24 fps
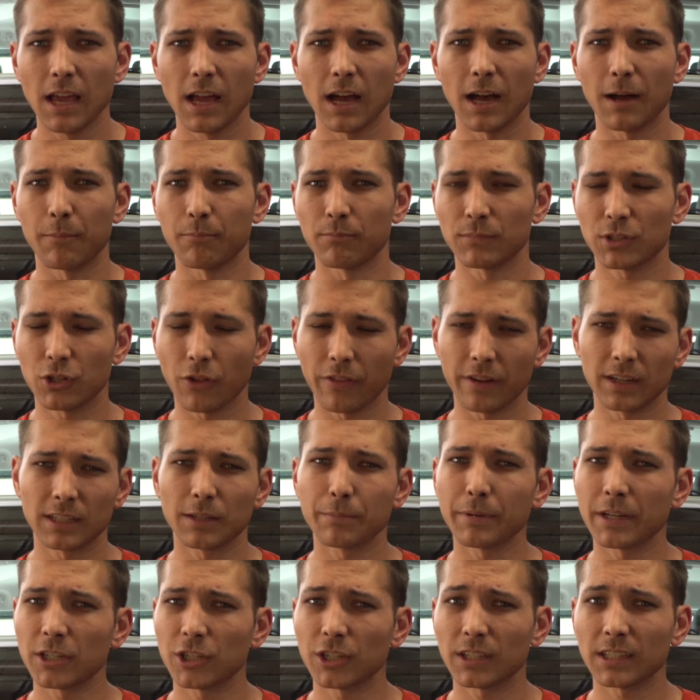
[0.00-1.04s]
Um, so there's
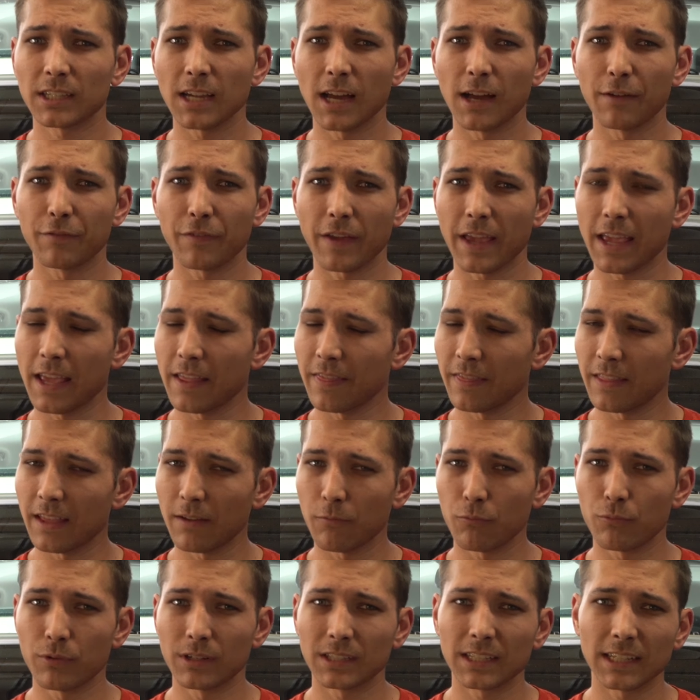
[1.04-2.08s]
a bunch of stuff and the
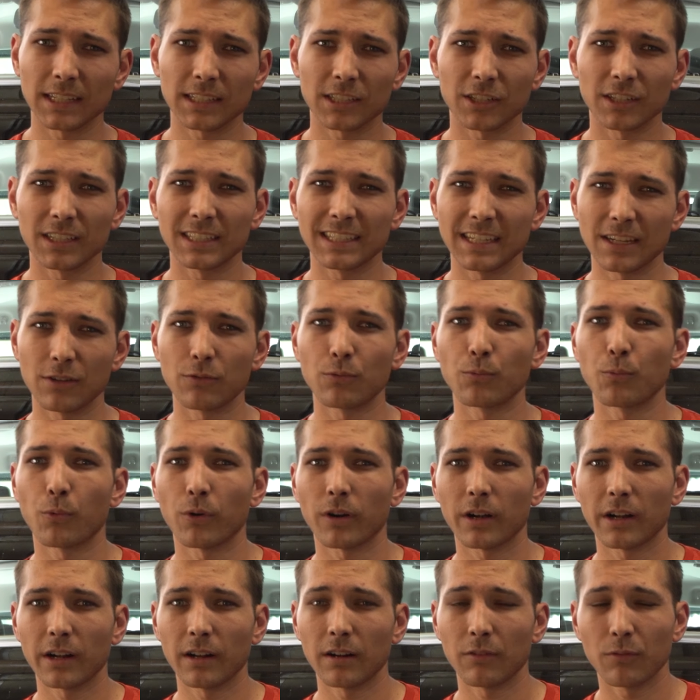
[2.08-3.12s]
resistors didn't
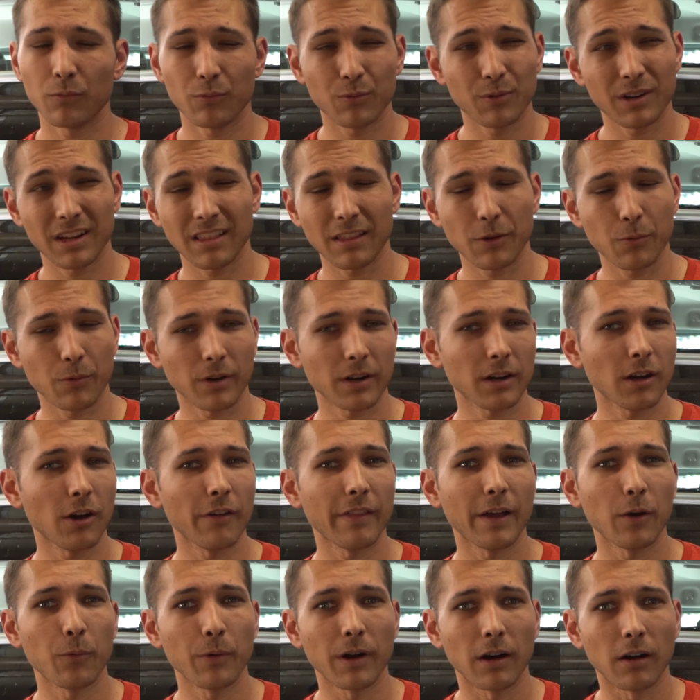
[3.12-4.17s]
wor really work
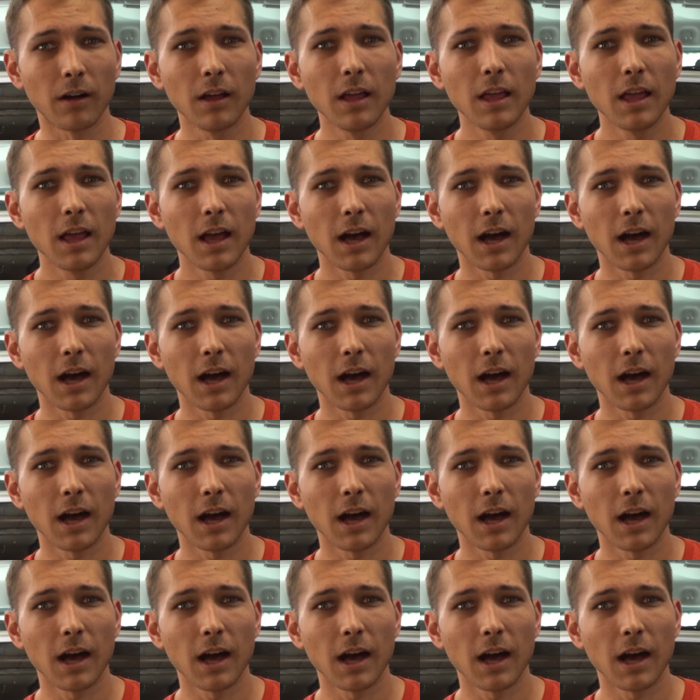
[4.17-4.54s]
all that well.